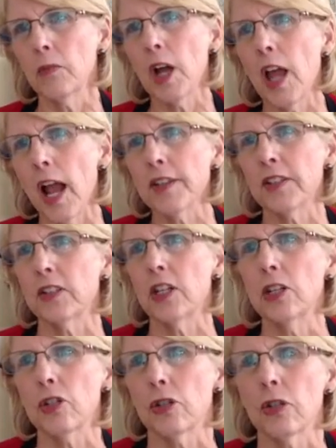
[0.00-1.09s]
Well, as a
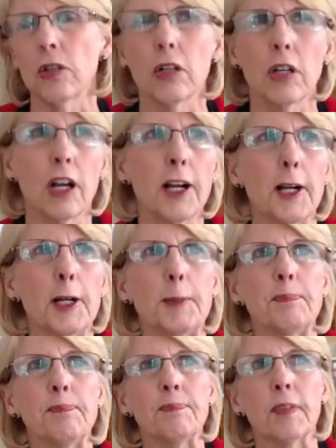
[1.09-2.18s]
teacher,
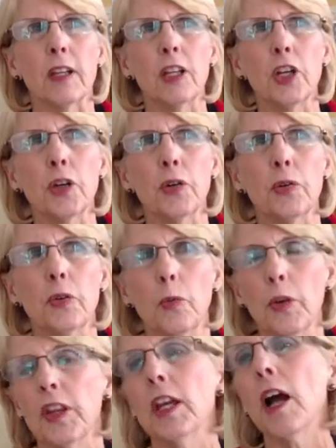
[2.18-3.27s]

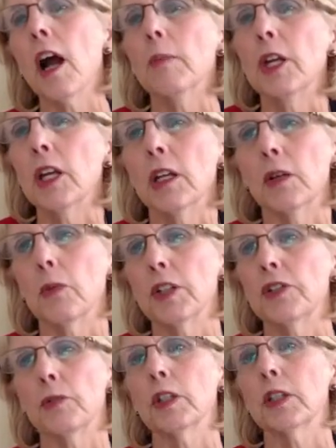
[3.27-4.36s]
when they come in, and
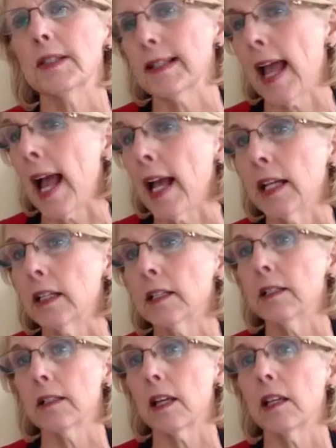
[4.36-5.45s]
what's really sad
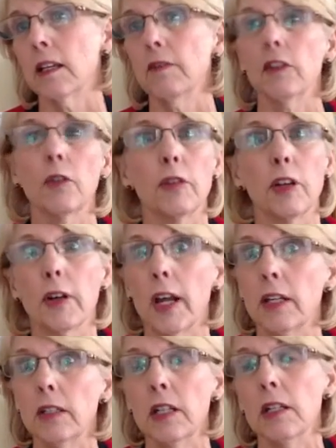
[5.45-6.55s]
is that even though they're
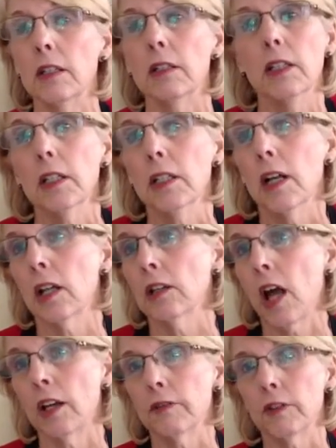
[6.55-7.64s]
18, a
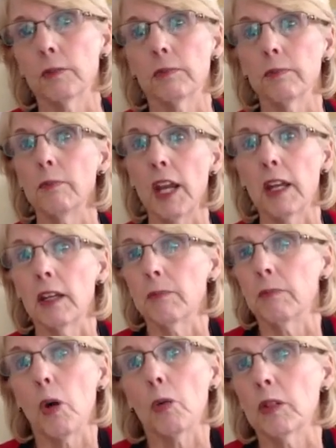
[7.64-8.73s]
lot of them may
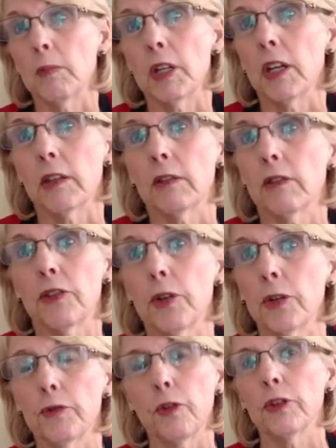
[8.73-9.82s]
only be at
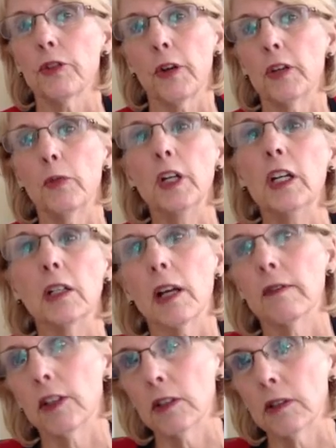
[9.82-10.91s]
3rd or 4th grade reading
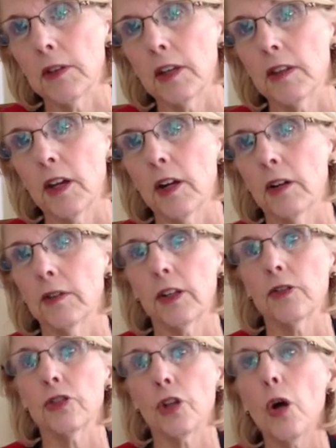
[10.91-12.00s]
level. That
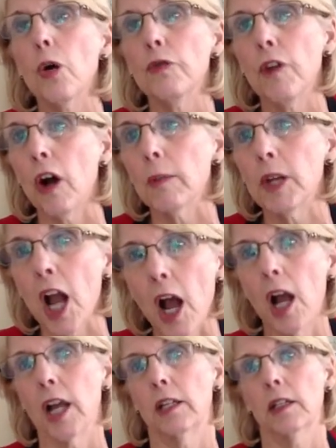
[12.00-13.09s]
they're so far
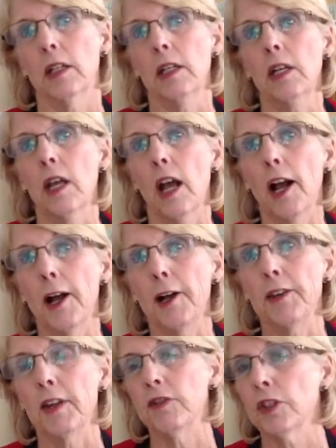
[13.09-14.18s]
behind.
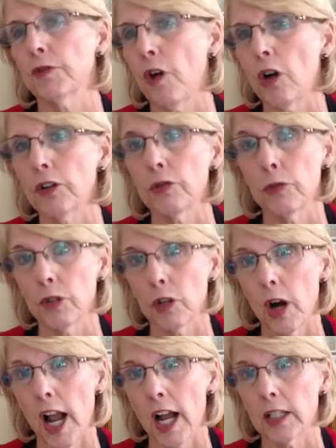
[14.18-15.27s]
Right. They've just fallen through the
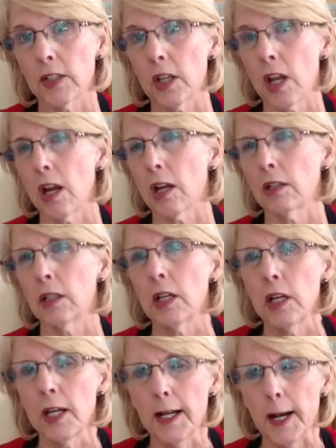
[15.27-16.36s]
cracks, and
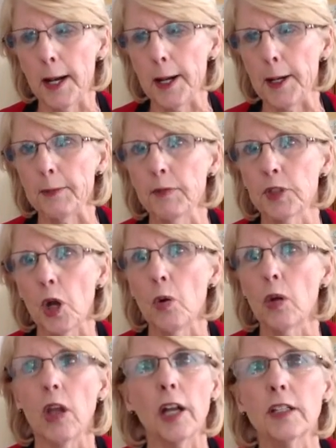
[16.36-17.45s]

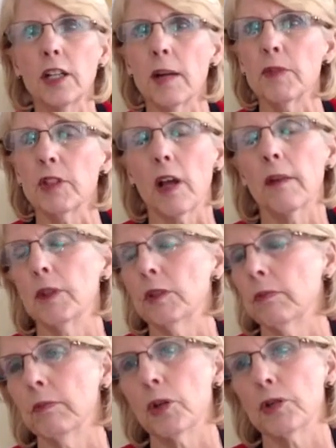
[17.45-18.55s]
so a lot of times I've
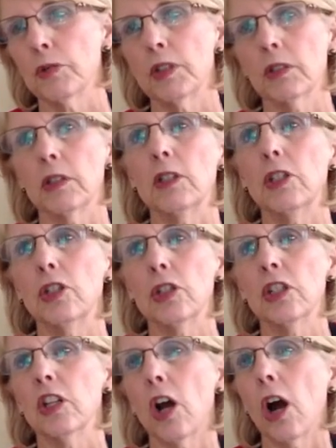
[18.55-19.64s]
been most recently teaching
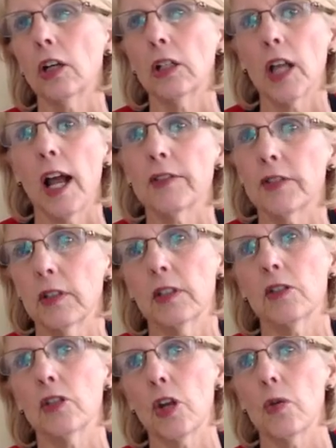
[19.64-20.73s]
in the art class,
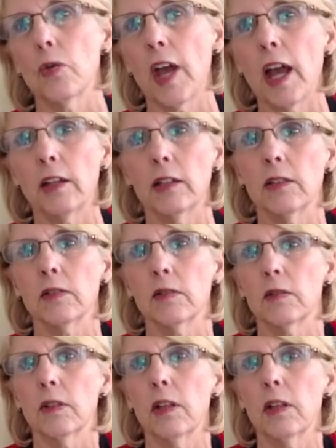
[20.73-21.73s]
and so that is